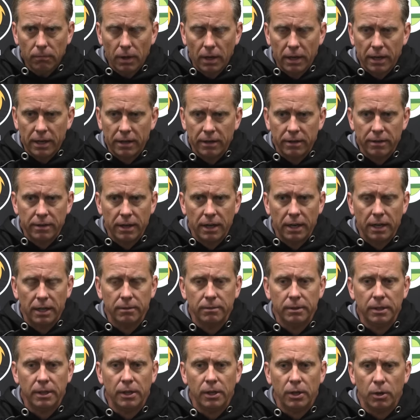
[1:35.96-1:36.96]
And uh,
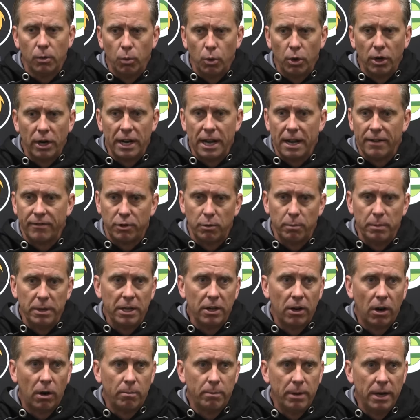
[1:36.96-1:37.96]
we're going to have to be
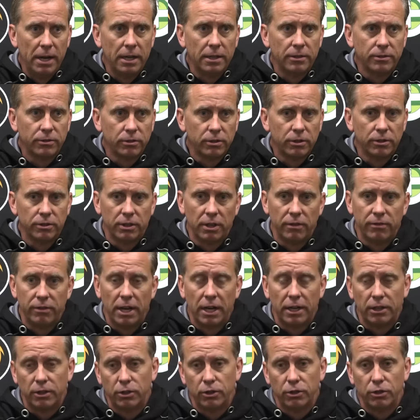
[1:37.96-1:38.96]
at our best because they've
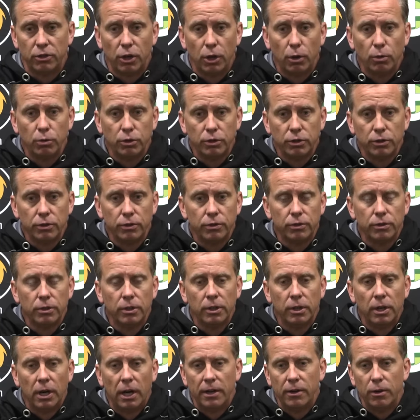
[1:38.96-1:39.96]
got good coaches.
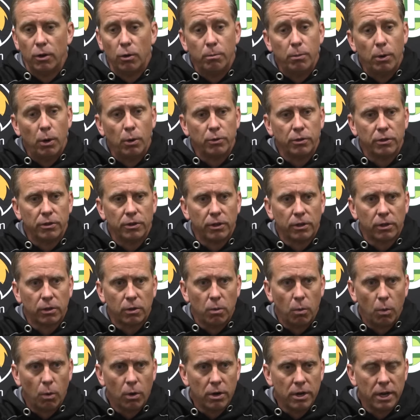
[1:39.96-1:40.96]
I know both of their
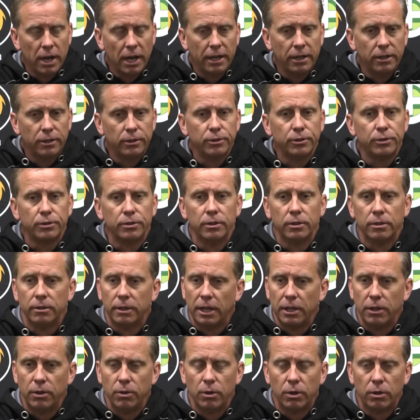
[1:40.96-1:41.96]
coordinators.
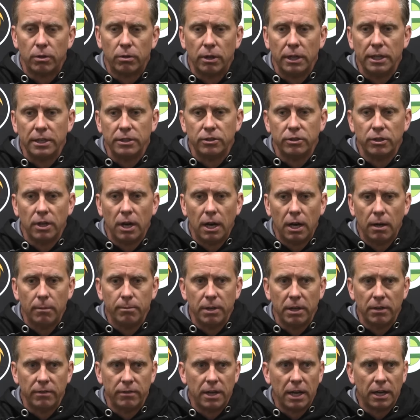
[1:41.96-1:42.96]
They do a great job.
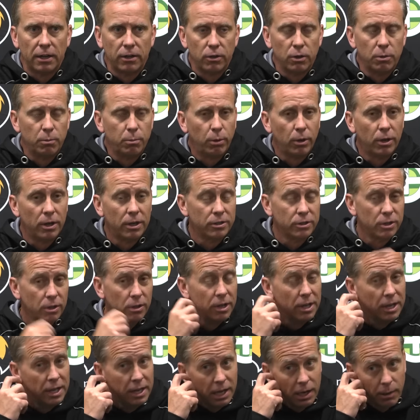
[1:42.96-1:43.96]
They've got good players. And,
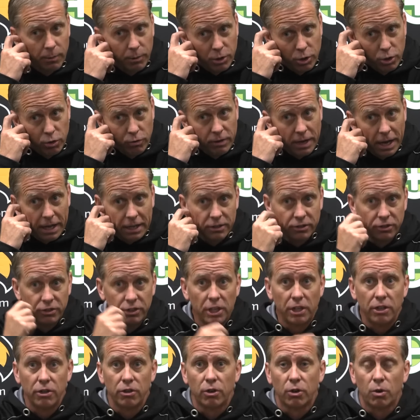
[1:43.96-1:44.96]
and when you've got a
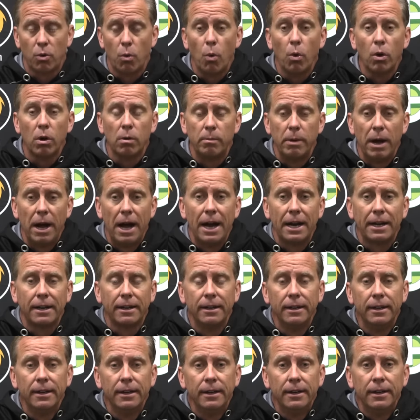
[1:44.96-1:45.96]
senior quarterback,
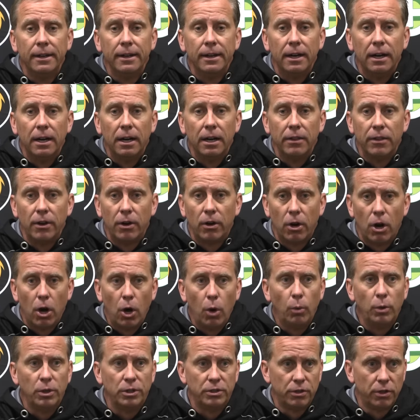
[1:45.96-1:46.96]
uh, they're
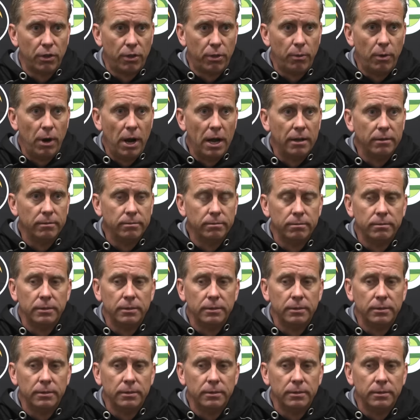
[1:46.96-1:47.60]
always a threat.